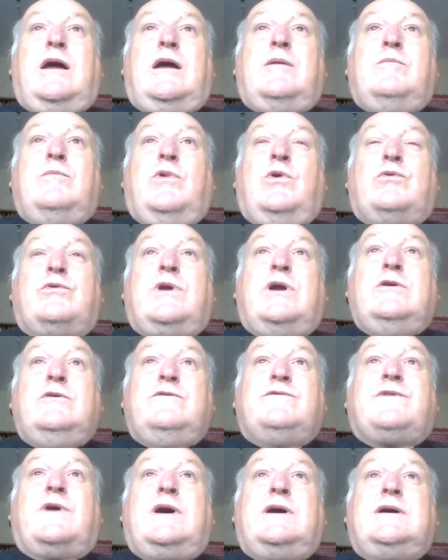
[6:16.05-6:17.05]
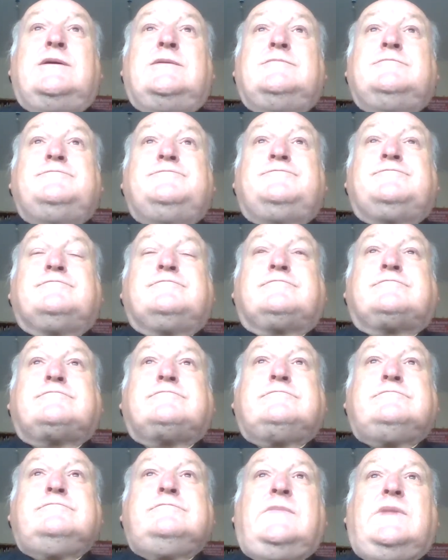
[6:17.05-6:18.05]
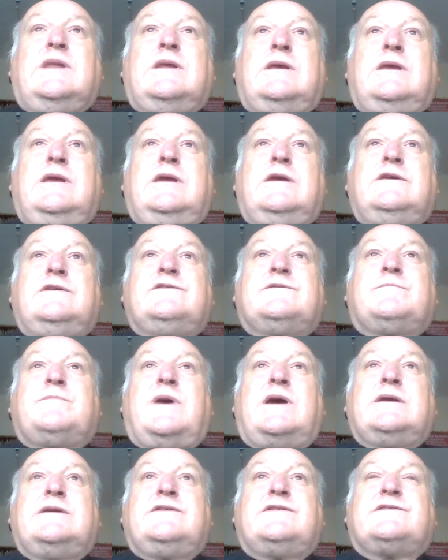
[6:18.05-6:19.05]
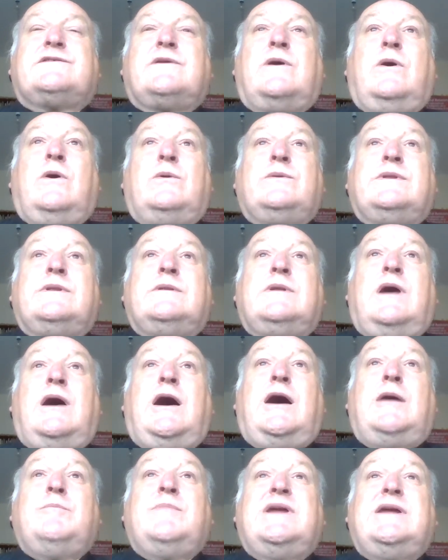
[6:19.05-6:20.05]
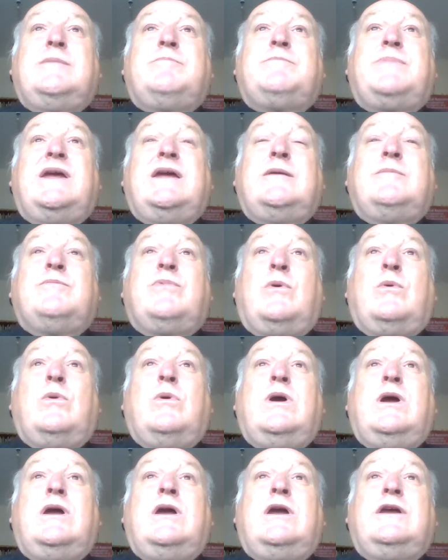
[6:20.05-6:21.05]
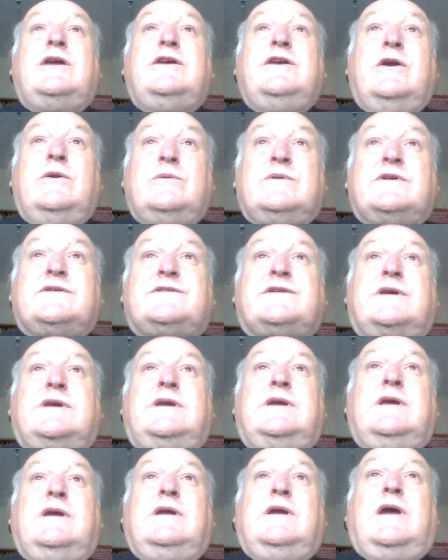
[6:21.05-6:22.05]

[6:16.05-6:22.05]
Moreover, it is based on army people unity,